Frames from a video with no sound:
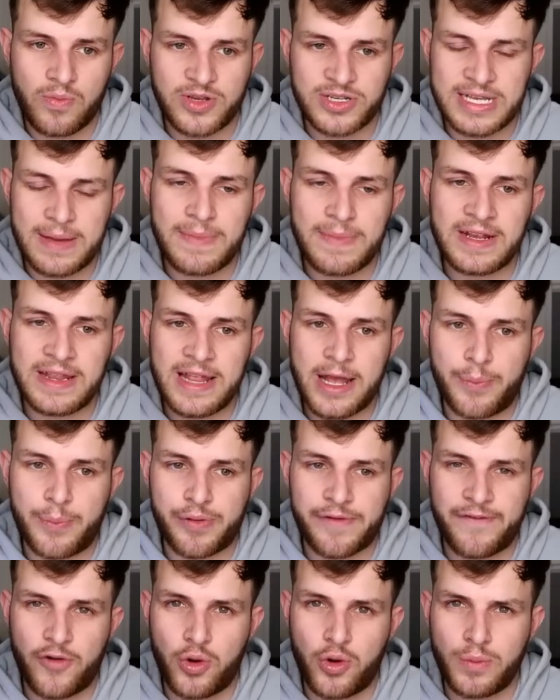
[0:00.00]
does that mean they'll
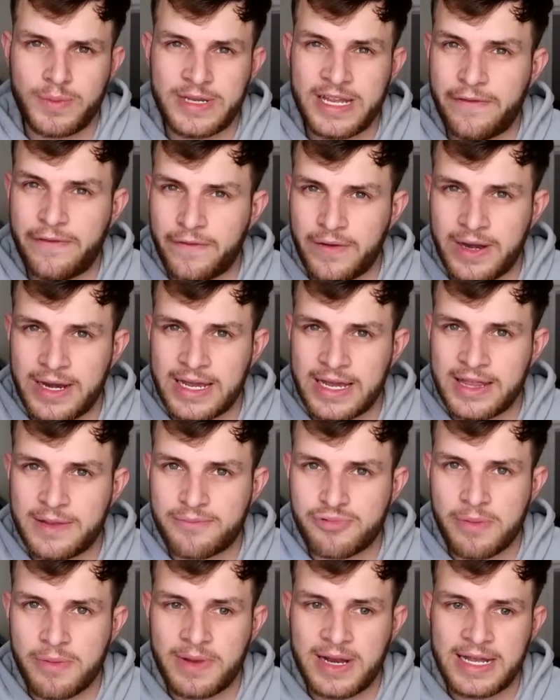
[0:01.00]
perform differently in the
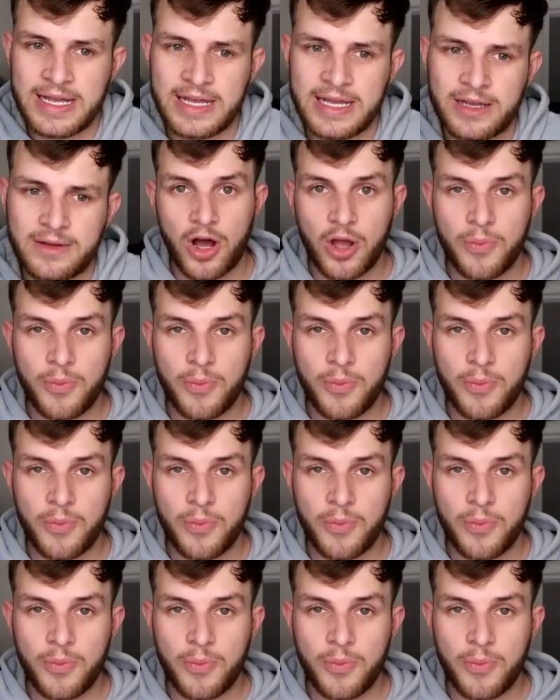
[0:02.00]
Premier League?